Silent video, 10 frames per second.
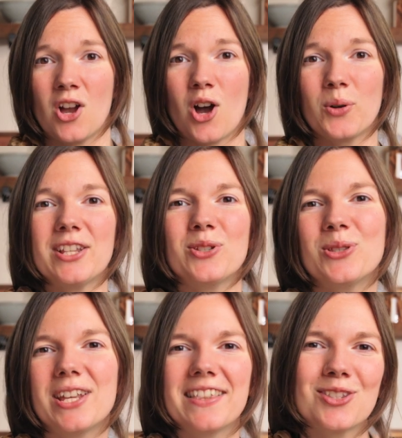Okay, so you
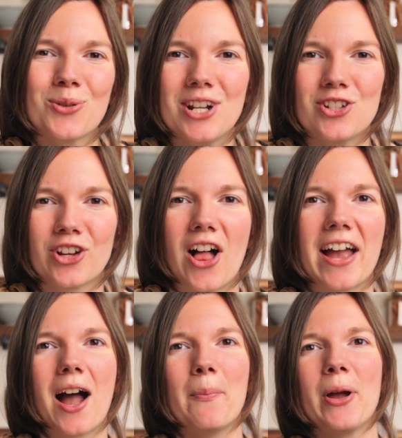say, that's great, Jill.
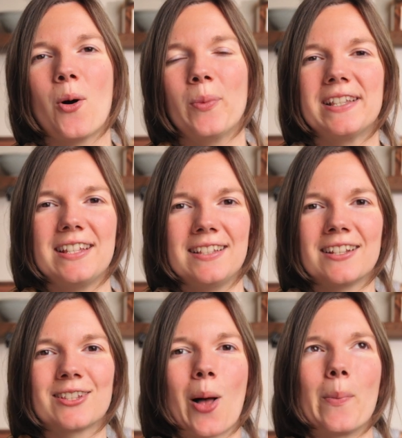I got my homemade
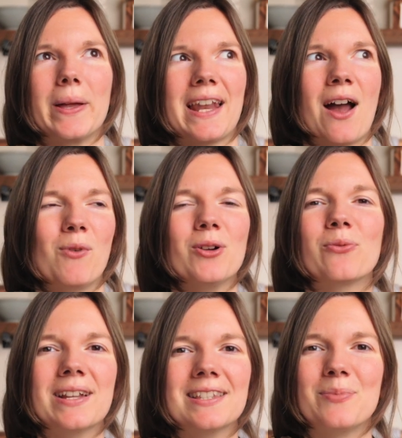seasoning salt, but now what
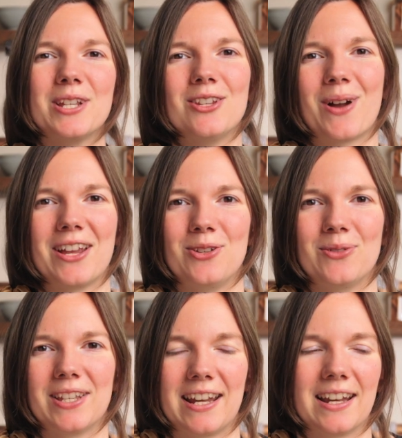recipe do I
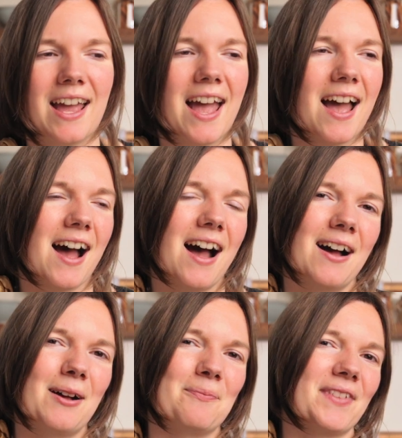use it in?
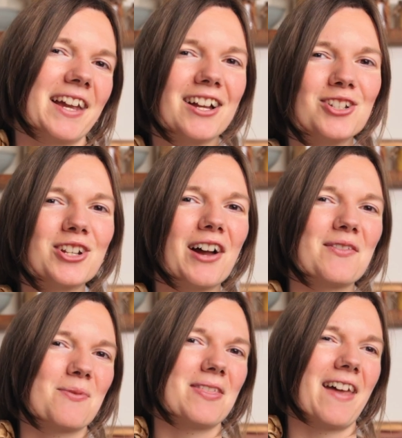I got you
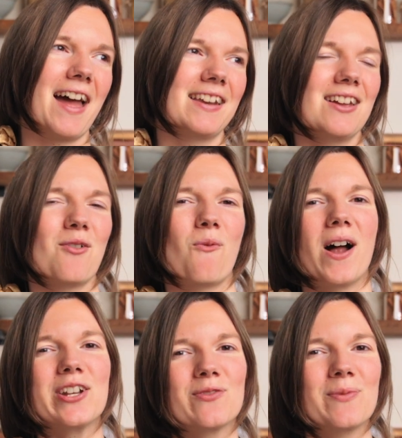covered with that.
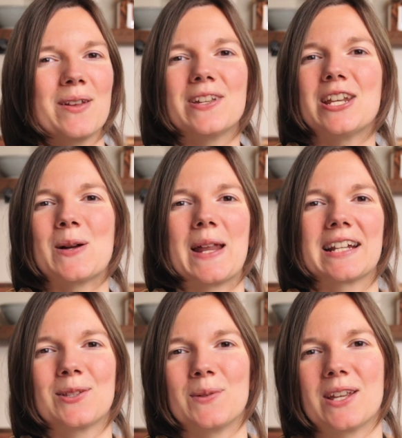Watch for my video
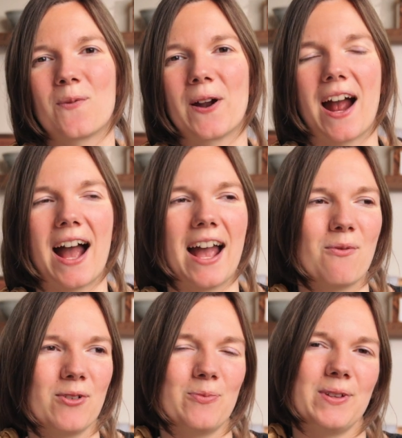next week where I
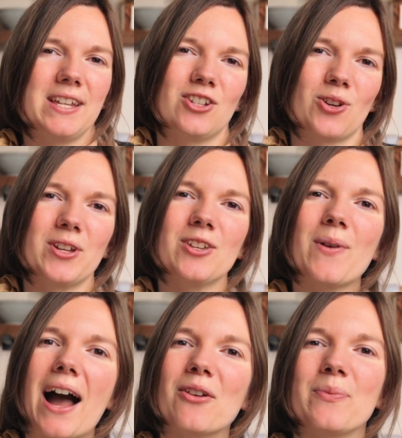will be showing you
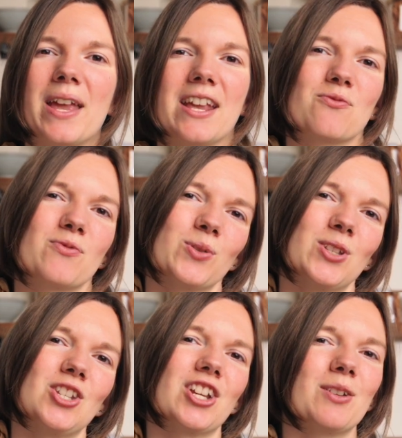how to make
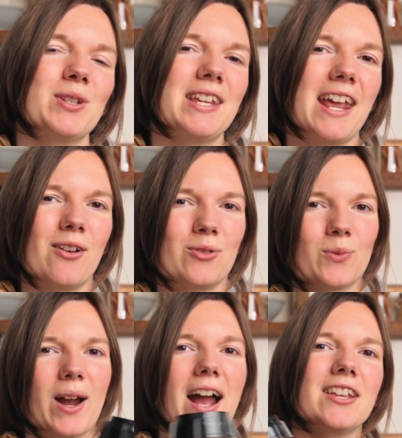roasted chicken and
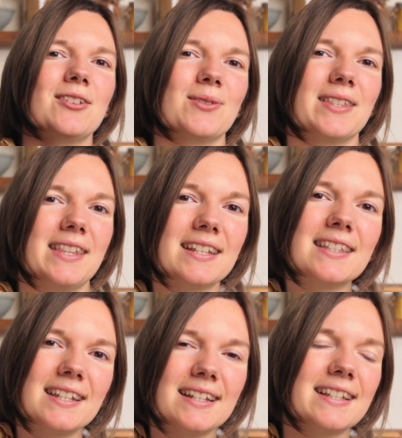potatoes where I use this
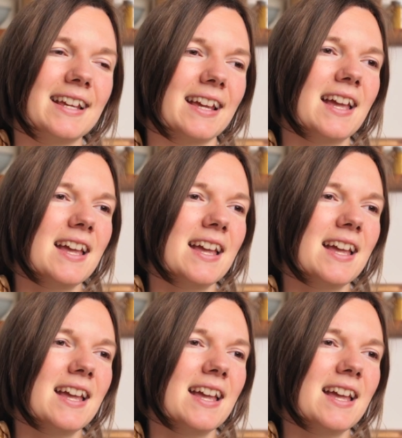seasoning.